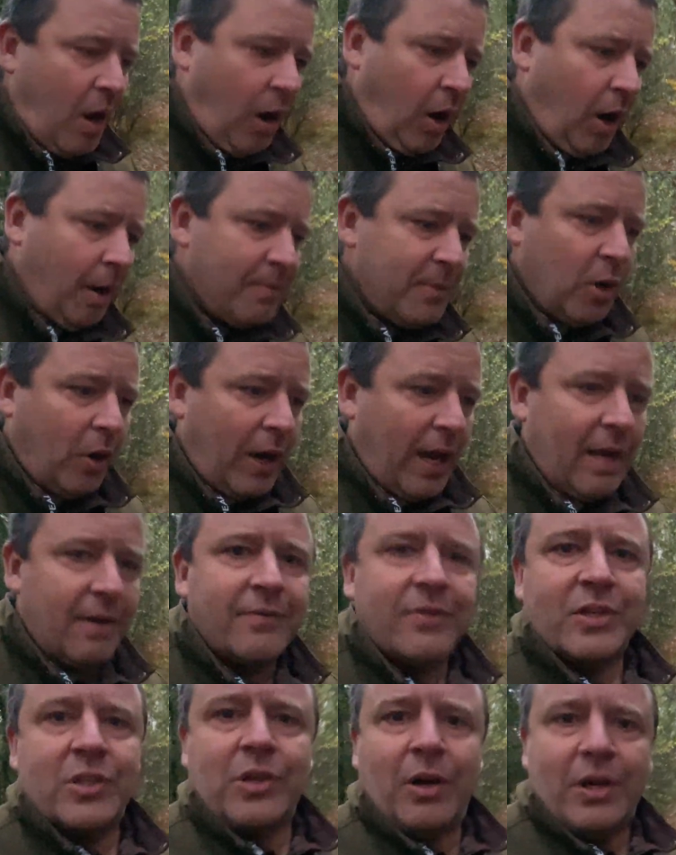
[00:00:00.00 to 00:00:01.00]
not
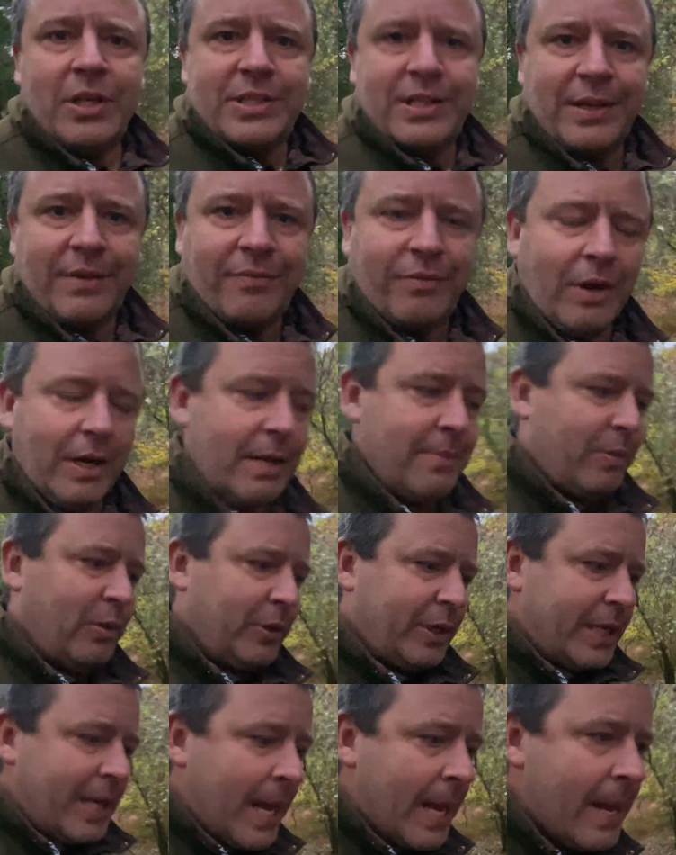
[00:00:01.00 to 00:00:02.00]
advertising for
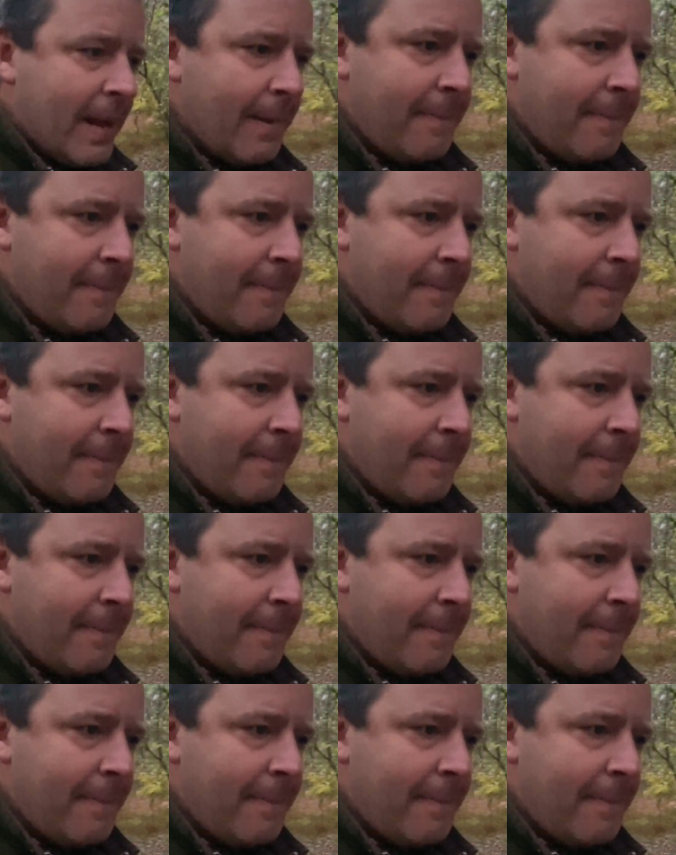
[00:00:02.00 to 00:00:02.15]
anybody.